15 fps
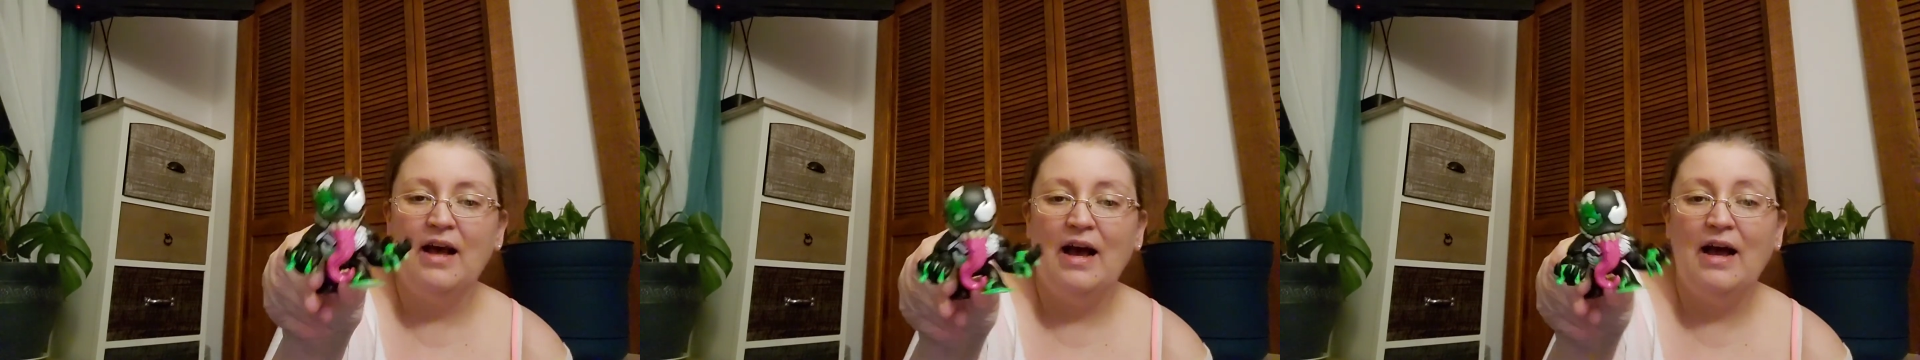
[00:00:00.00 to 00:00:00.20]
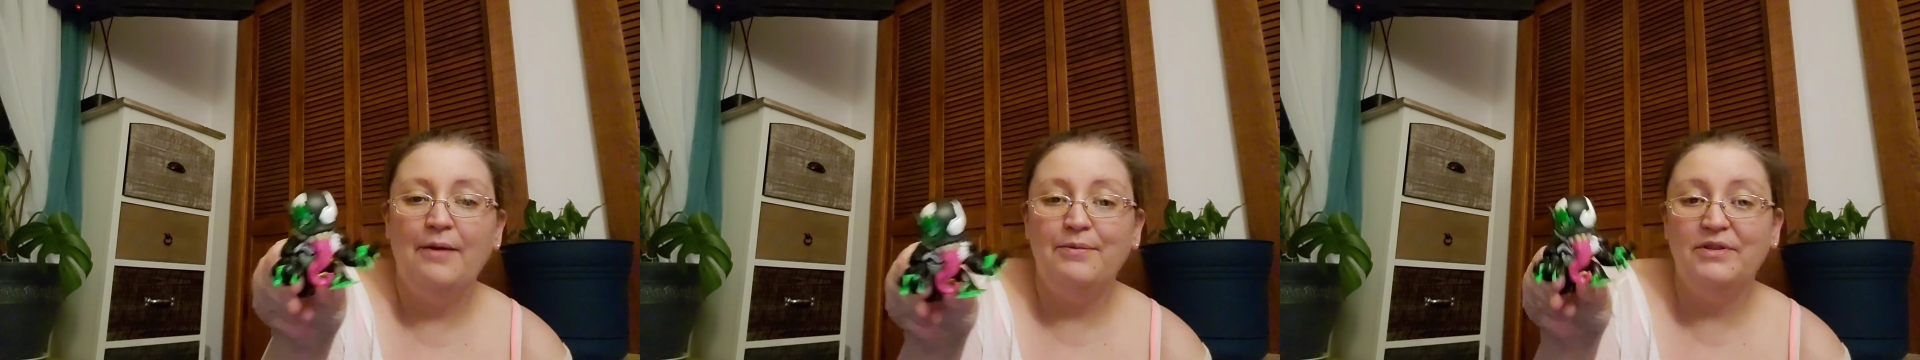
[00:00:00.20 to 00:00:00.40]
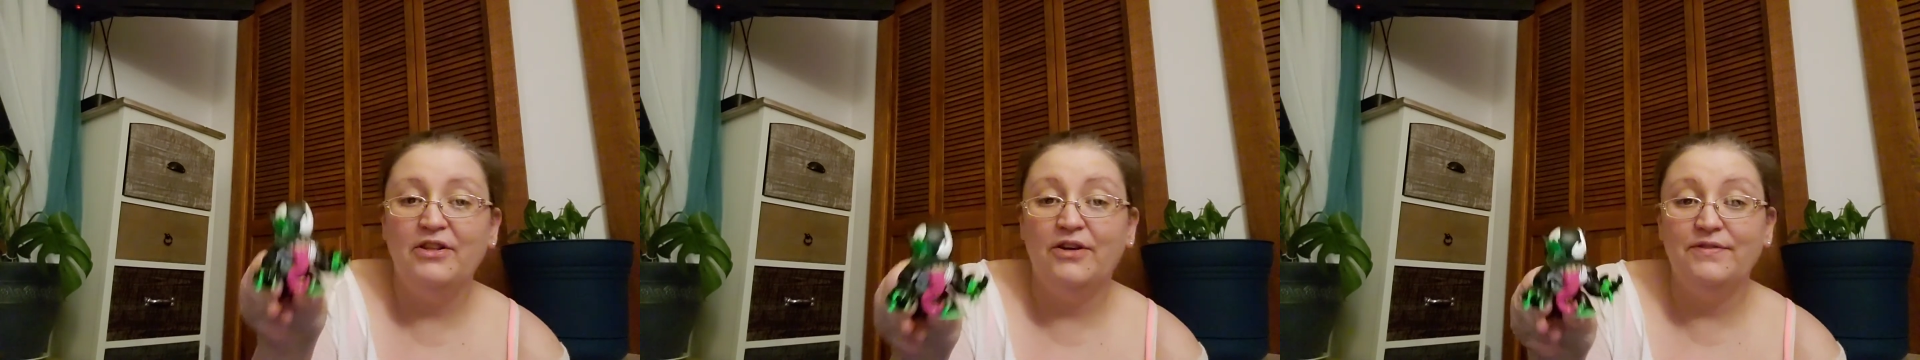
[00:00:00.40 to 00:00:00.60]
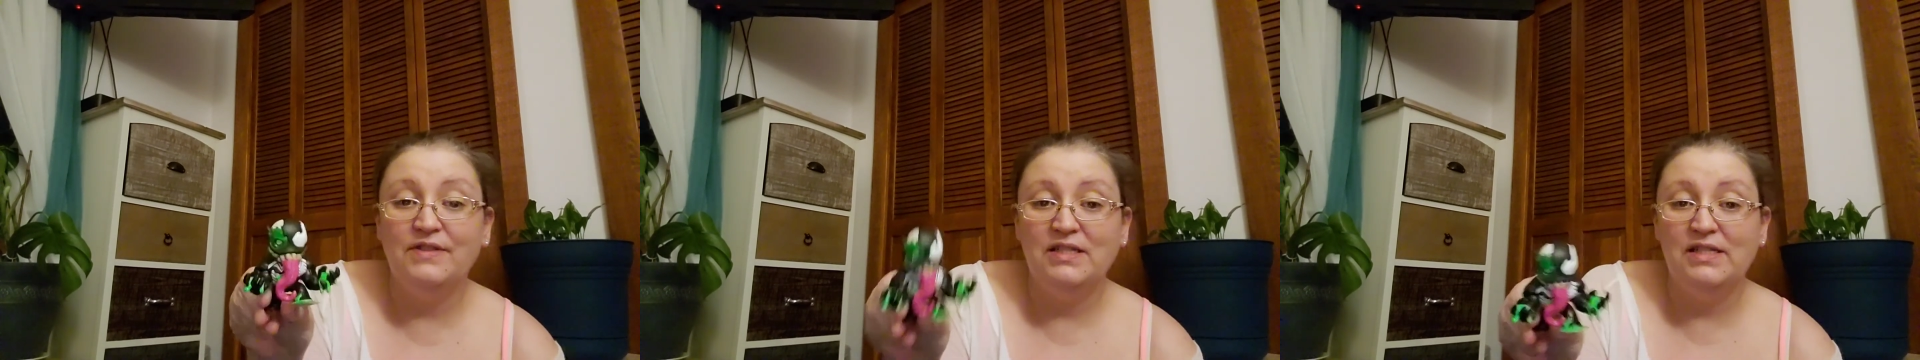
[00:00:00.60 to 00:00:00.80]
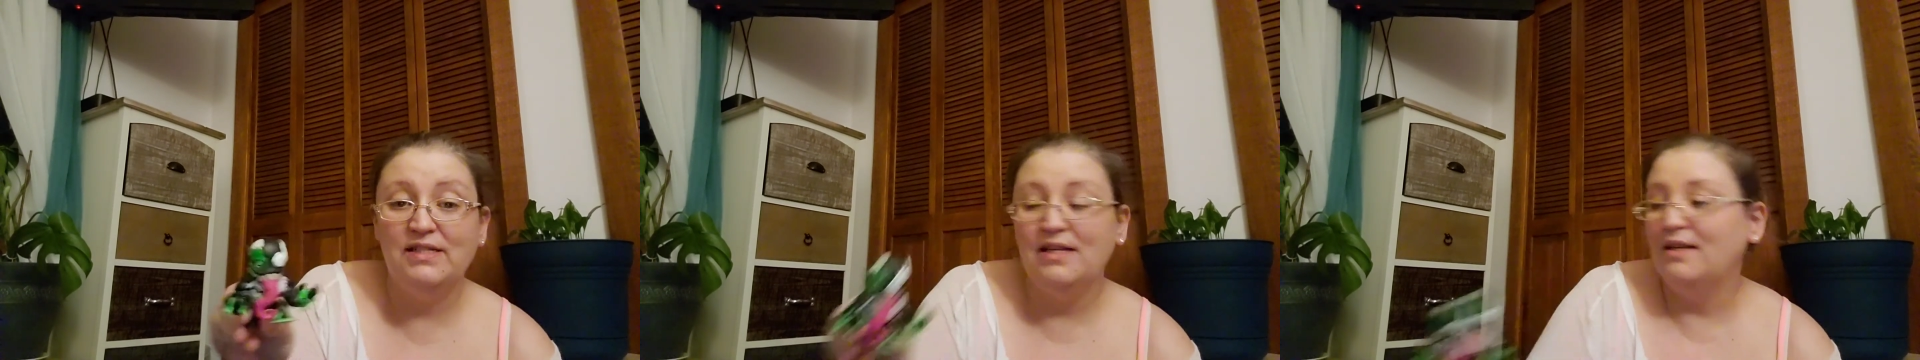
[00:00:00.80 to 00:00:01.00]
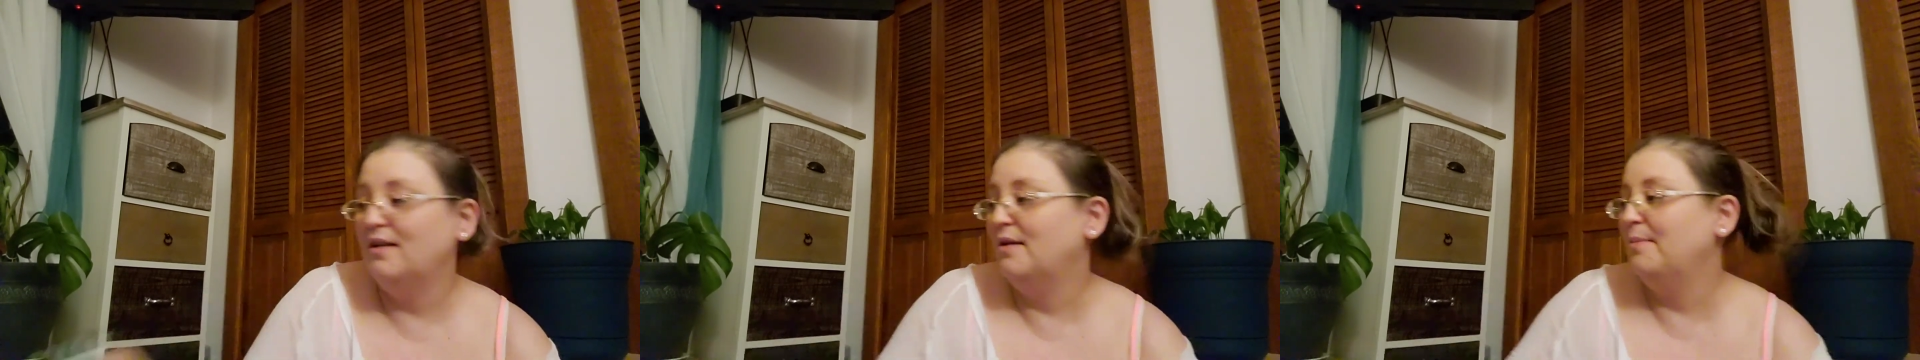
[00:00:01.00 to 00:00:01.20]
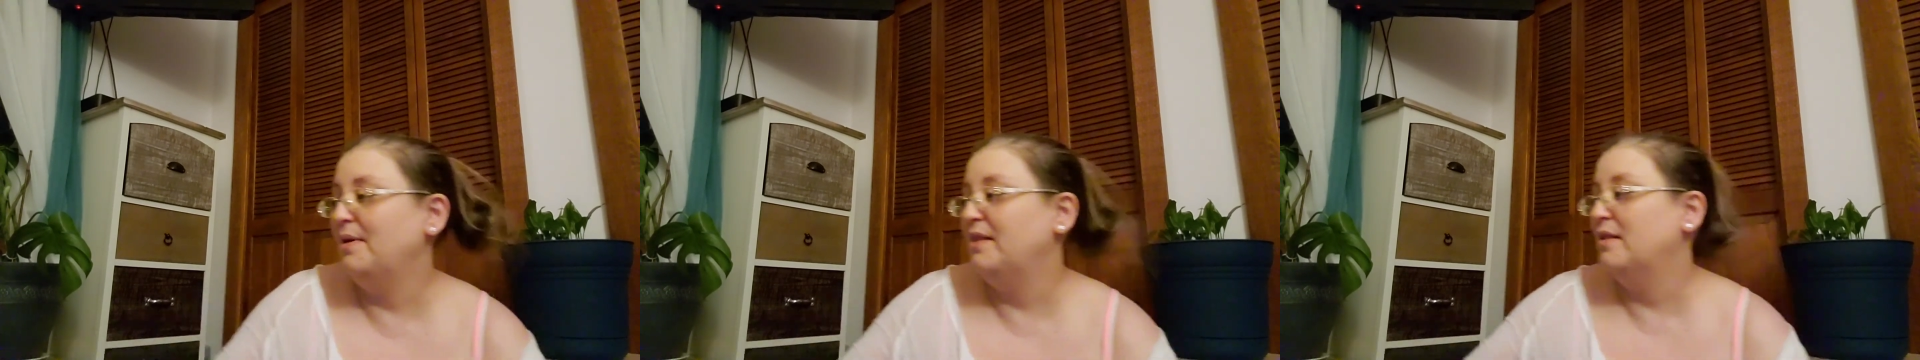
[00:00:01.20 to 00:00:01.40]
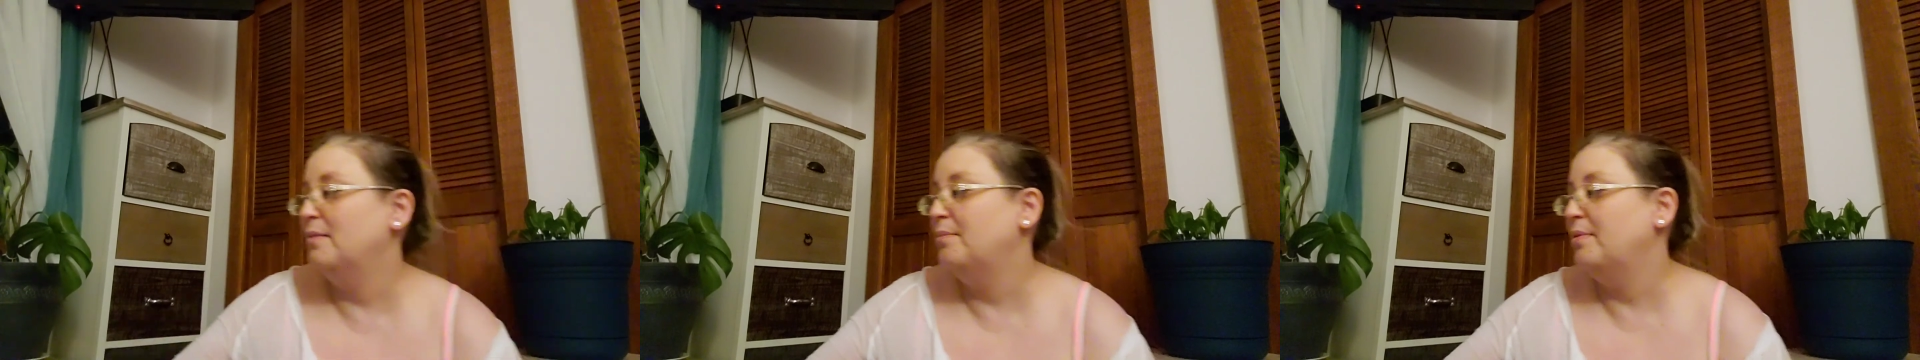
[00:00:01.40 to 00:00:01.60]
I would love to see him
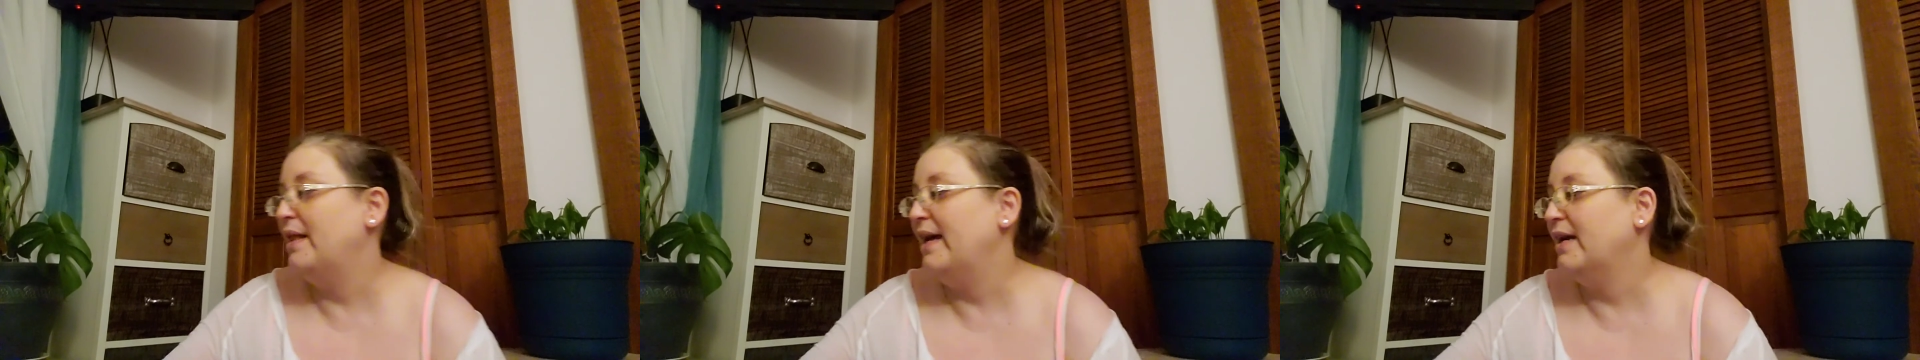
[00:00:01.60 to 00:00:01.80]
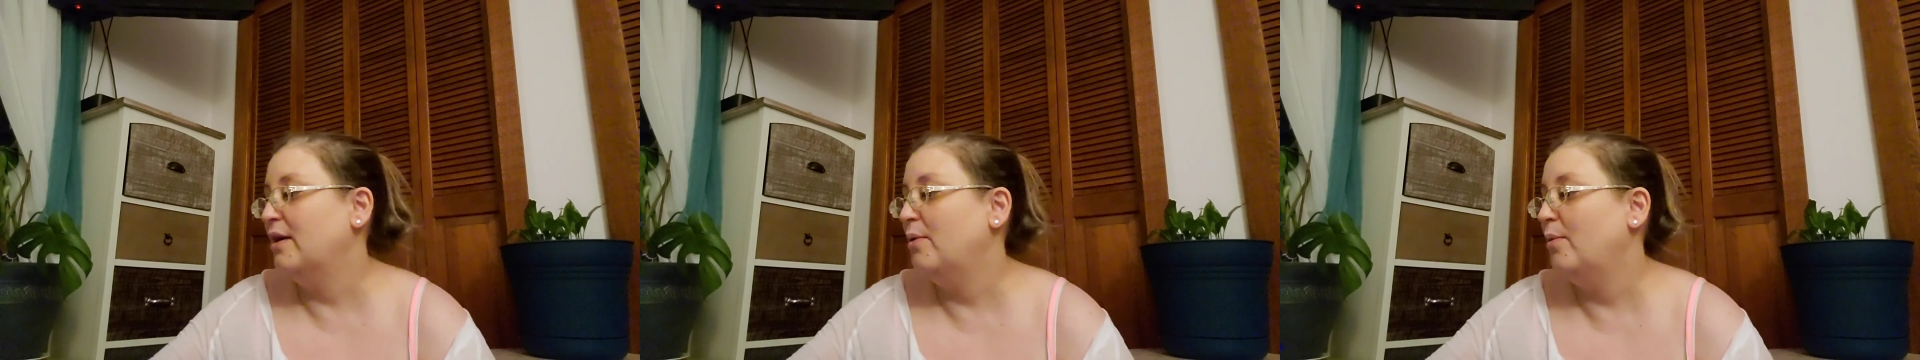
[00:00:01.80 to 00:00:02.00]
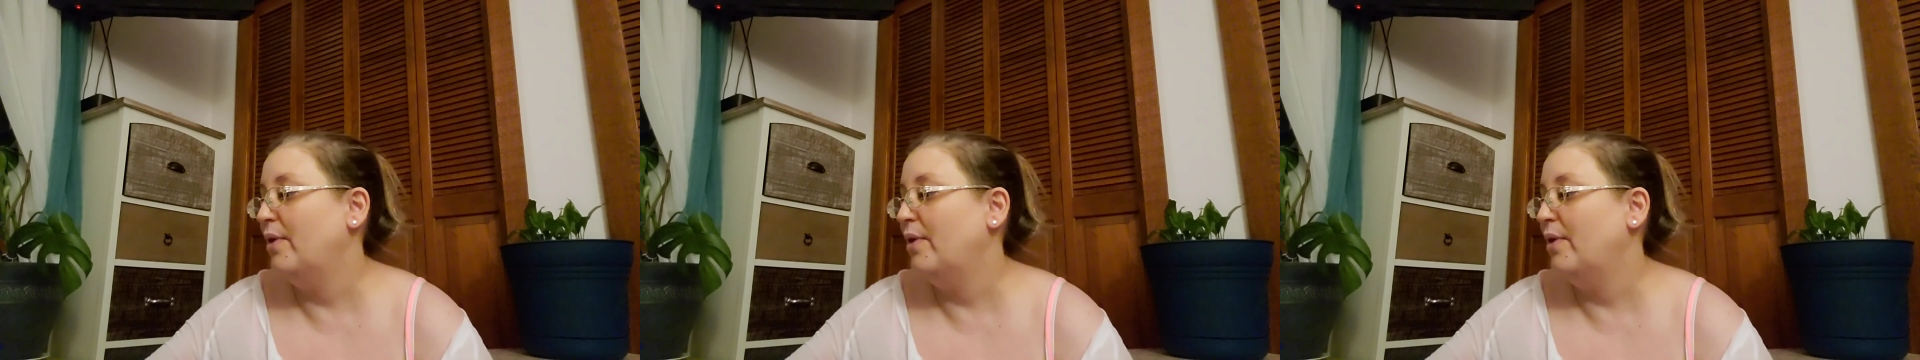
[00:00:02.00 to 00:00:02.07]
in the black and